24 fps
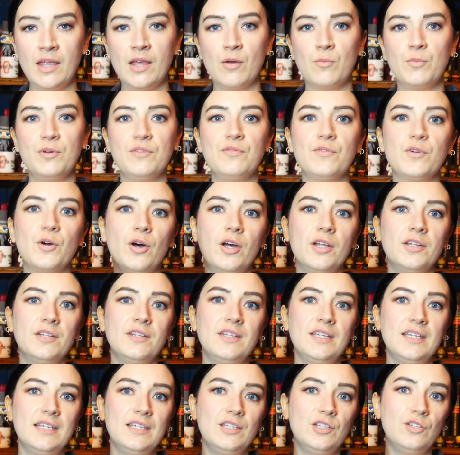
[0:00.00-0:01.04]
We've got
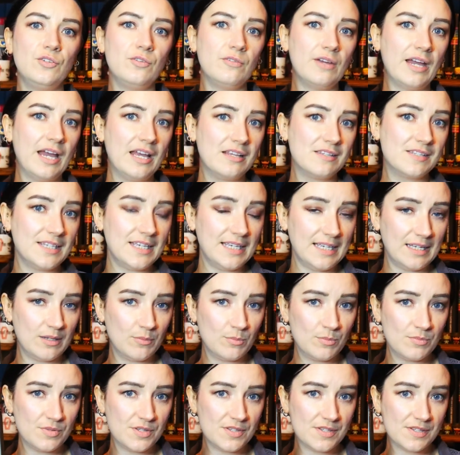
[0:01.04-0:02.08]
the US
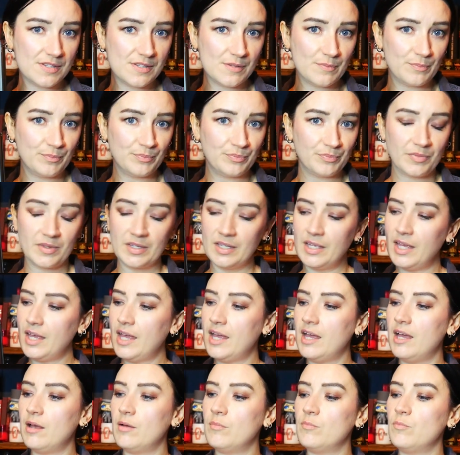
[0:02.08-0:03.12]
Games
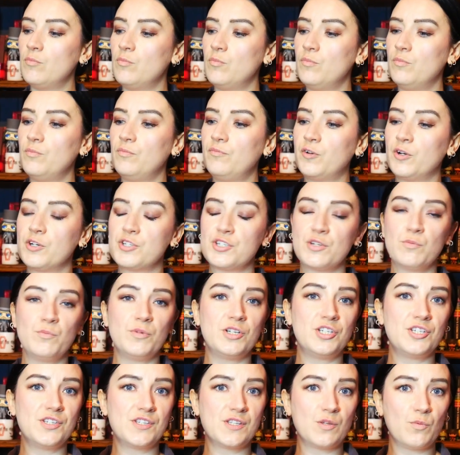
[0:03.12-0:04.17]
version,
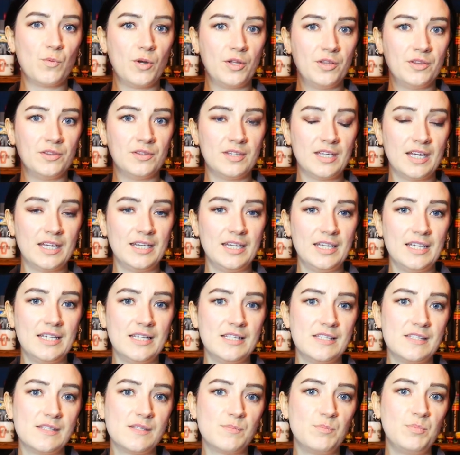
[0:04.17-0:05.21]
which is the one that
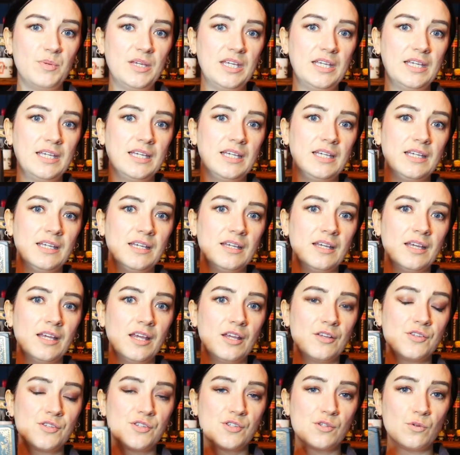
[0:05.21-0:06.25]
is being
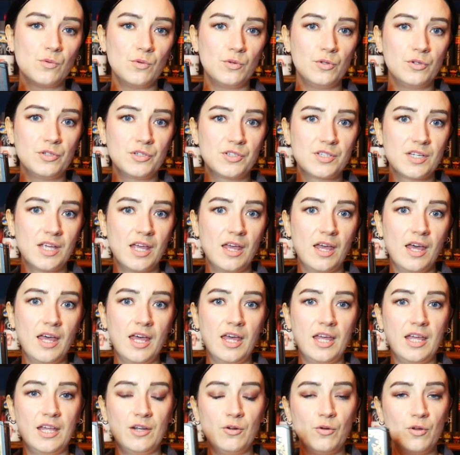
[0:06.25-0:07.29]
sold
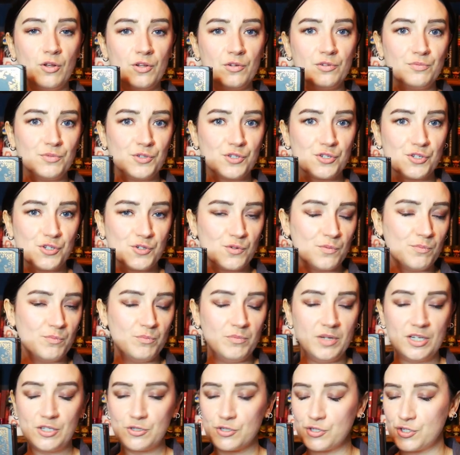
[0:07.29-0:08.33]
in all your
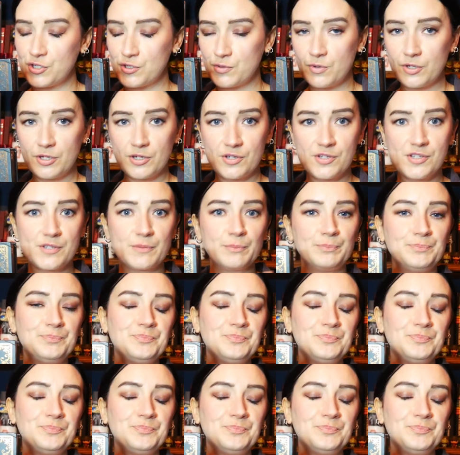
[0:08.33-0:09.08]
major stores.